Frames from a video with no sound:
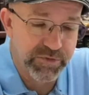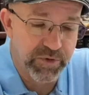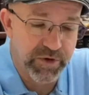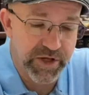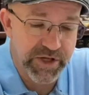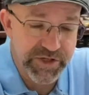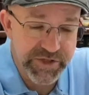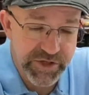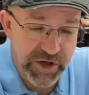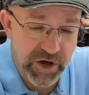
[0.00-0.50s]
what
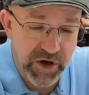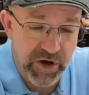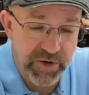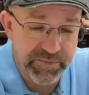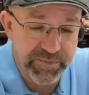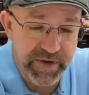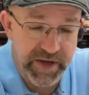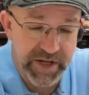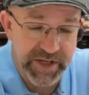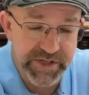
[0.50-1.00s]
I
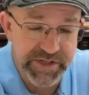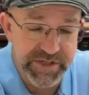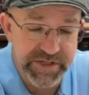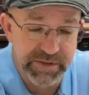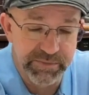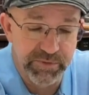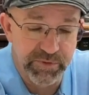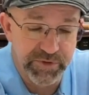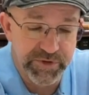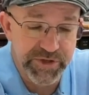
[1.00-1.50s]
saw, and I just
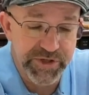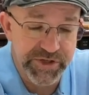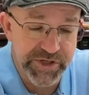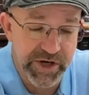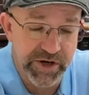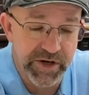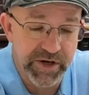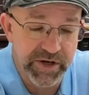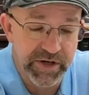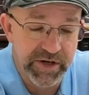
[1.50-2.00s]
simply wanted to
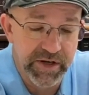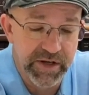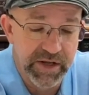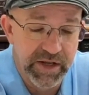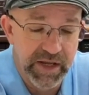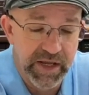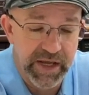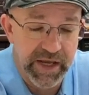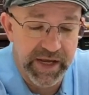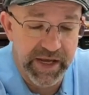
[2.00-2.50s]
share it.
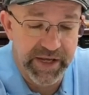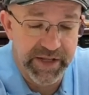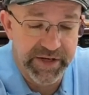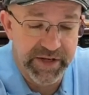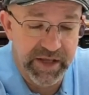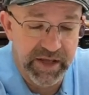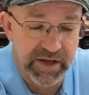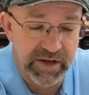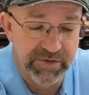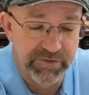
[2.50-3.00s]
And
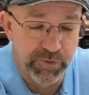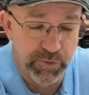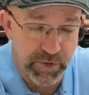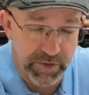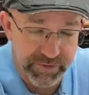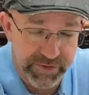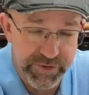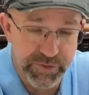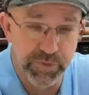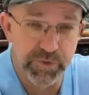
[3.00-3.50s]
for
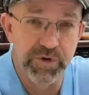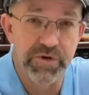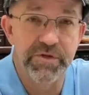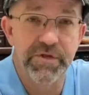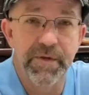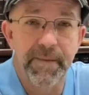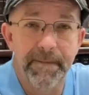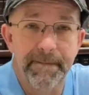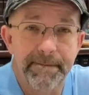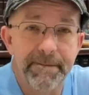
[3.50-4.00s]
whatever it's worth,
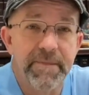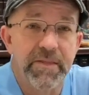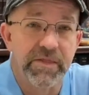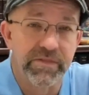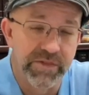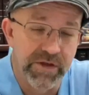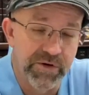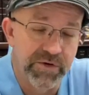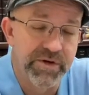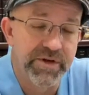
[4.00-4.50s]

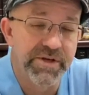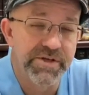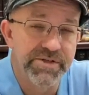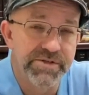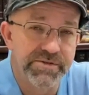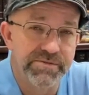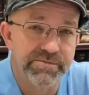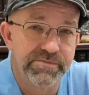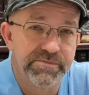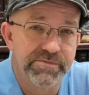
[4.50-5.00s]
there it
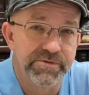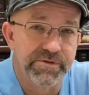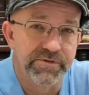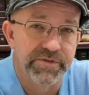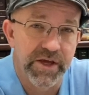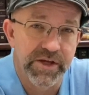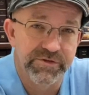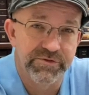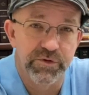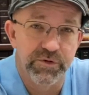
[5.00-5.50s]
is. So
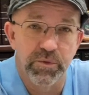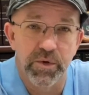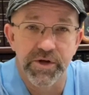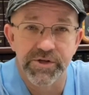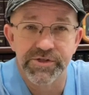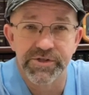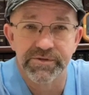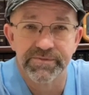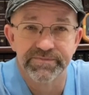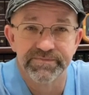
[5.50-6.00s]
thanks for
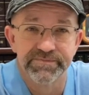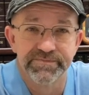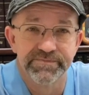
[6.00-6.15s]
watching.